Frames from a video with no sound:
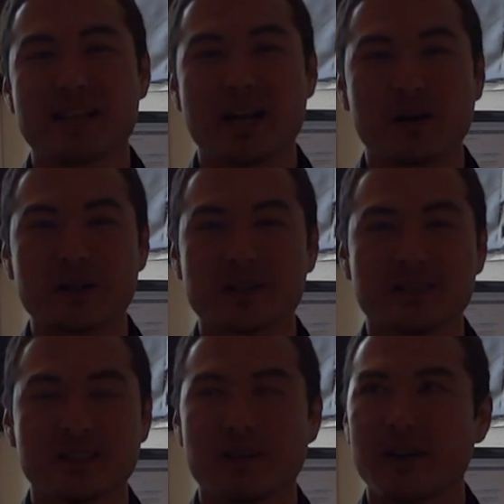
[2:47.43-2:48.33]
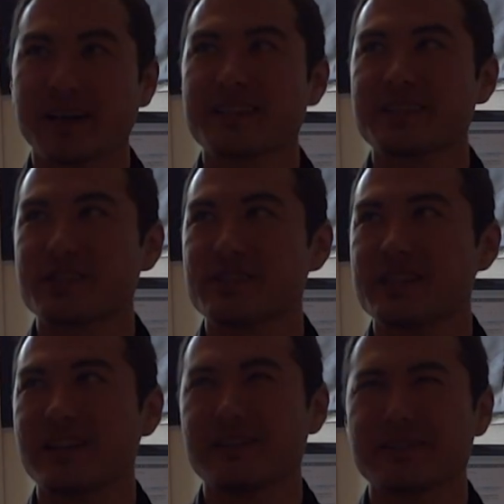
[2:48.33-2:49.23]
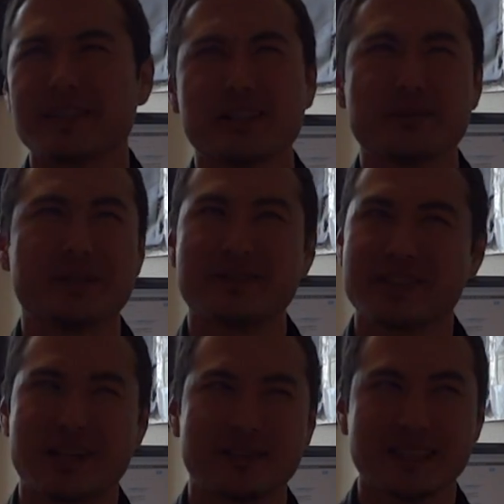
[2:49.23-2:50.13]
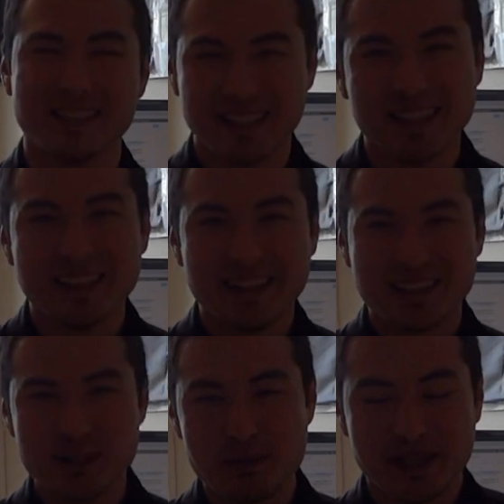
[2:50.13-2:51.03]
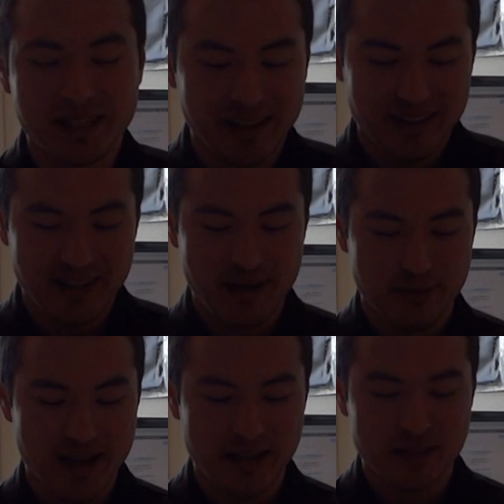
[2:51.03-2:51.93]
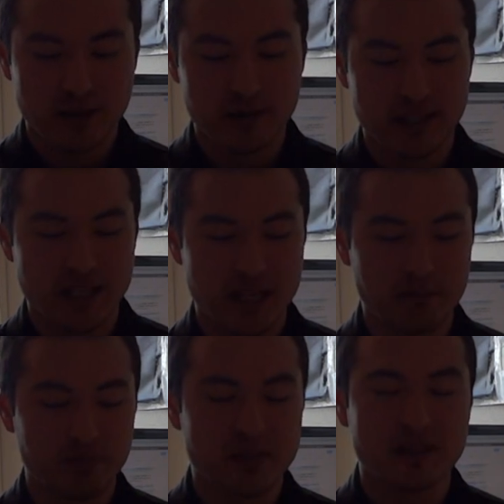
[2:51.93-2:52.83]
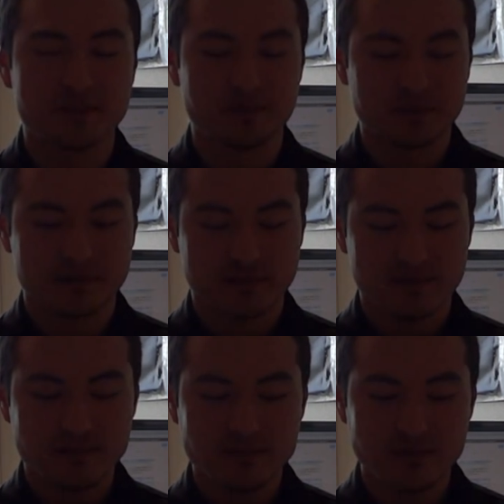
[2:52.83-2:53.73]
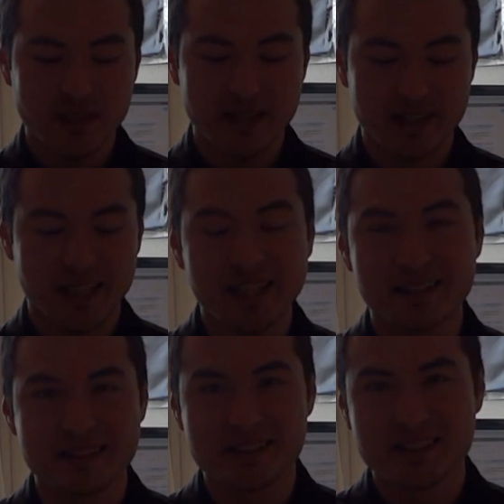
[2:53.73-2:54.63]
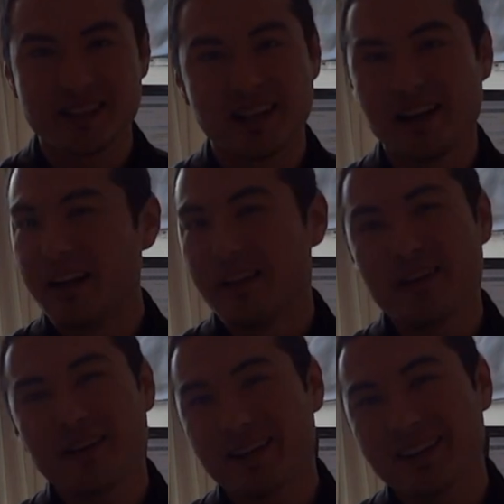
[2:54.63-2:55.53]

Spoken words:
an hour. Or I guess I should say 100 kilometers an hour, speaking that fast all the time. And the kids, they're not